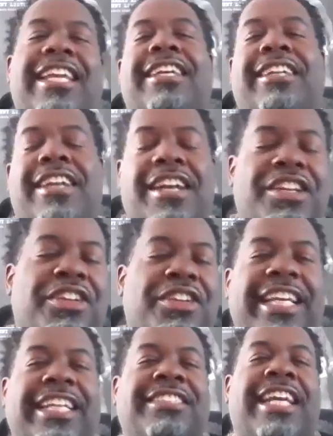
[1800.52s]
in under
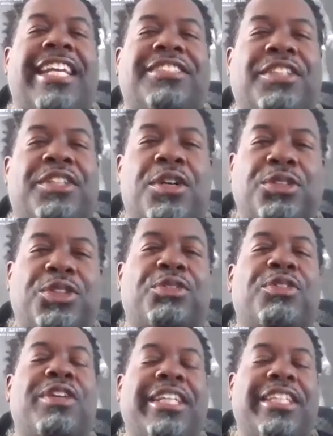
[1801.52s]
they can change the culture
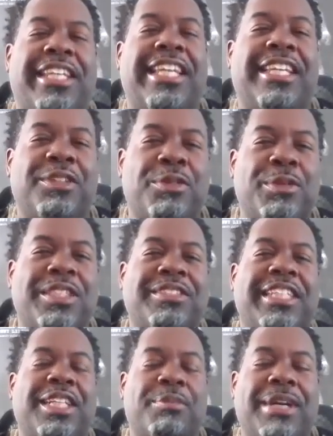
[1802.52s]
for anything. We'll
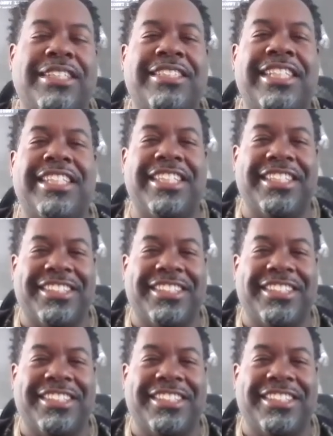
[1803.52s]
see in about 10